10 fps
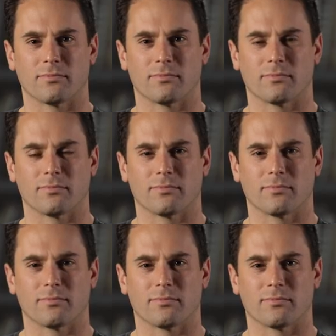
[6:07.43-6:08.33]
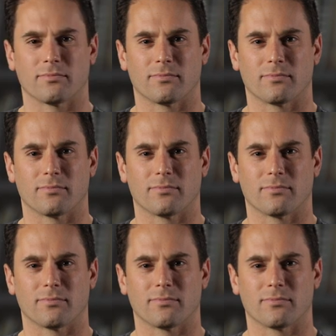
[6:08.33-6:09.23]

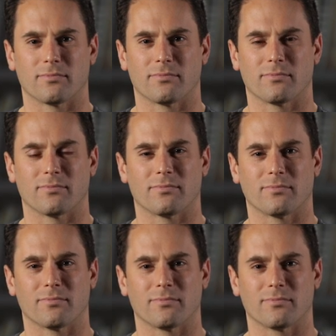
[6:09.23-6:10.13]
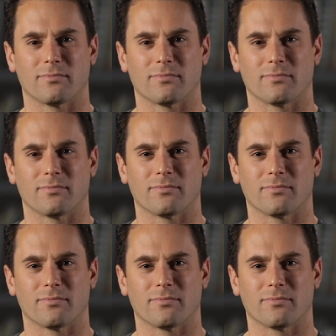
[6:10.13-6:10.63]
This person isn't speaking.